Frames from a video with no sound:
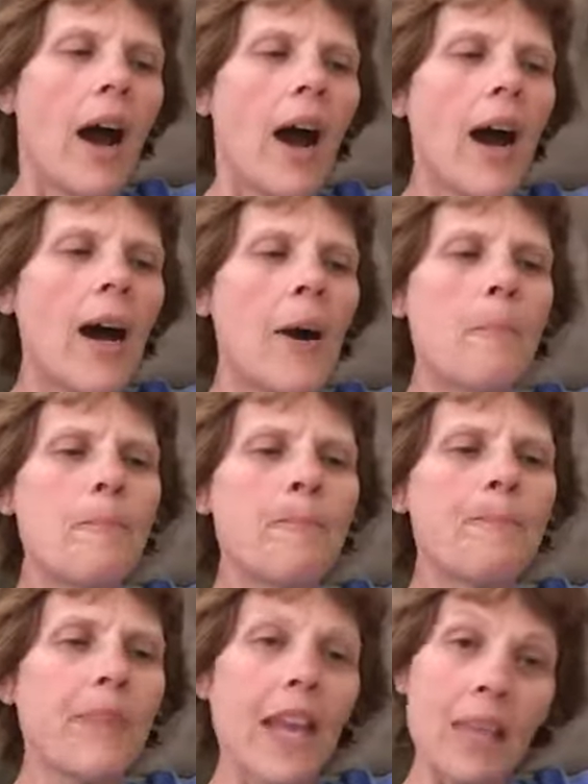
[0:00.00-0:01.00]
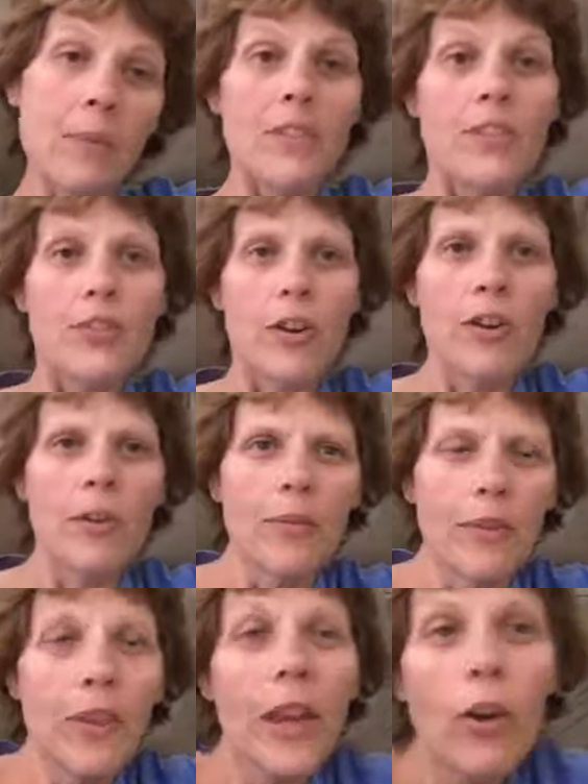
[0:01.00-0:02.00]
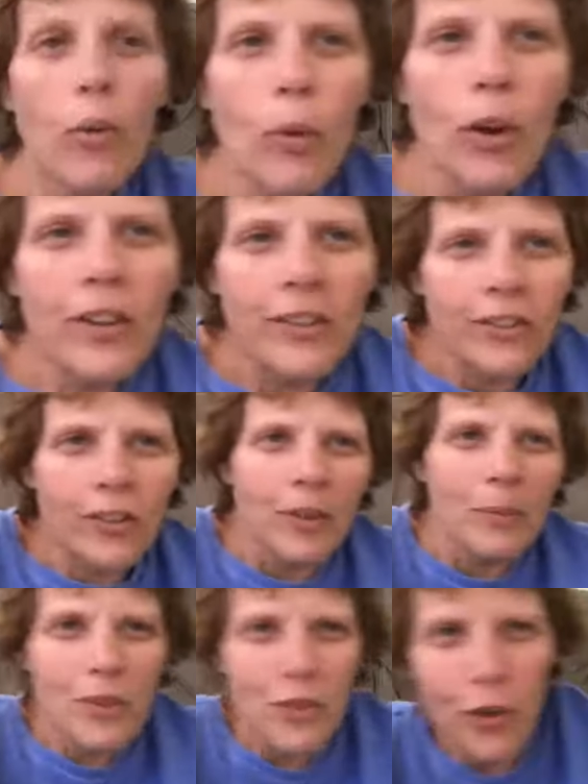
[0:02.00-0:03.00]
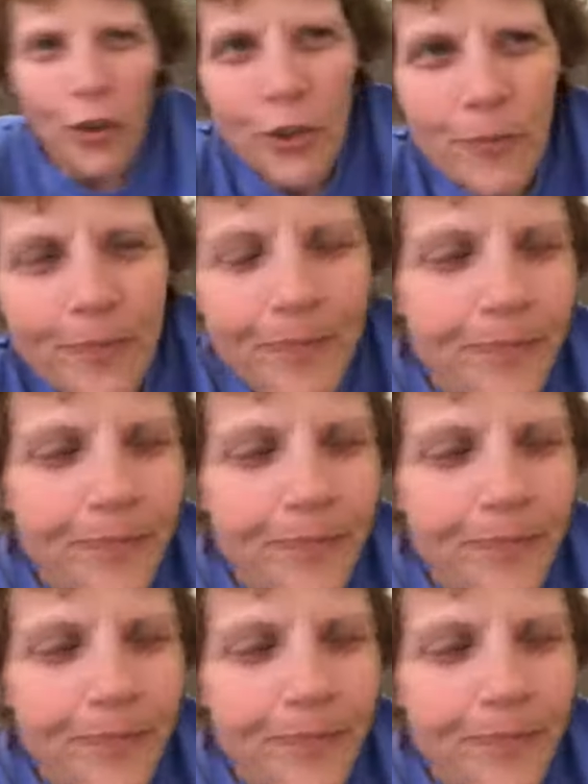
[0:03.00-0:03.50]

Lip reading: And let me just show you that they are working. So let me show you